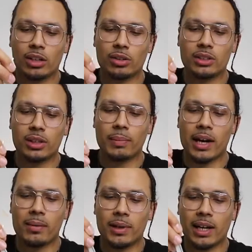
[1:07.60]
close to the
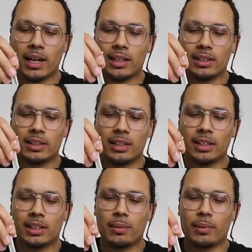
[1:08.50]
bottom and kind
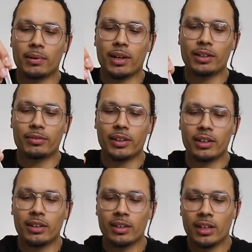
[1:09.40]
of clip it around your
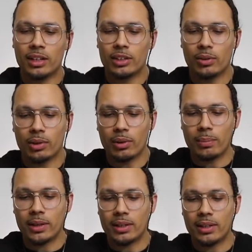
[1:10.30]
finger, you wanna rip
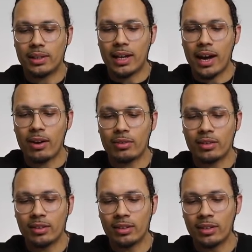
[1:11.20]
it down
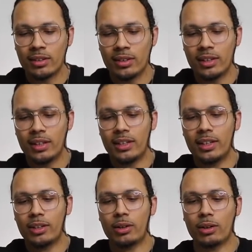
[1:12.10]

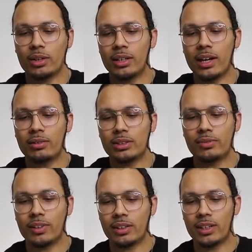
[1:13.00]
here, hold it down with your
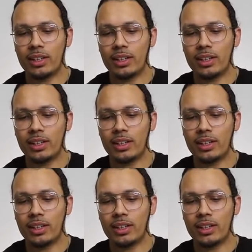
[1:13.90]
finger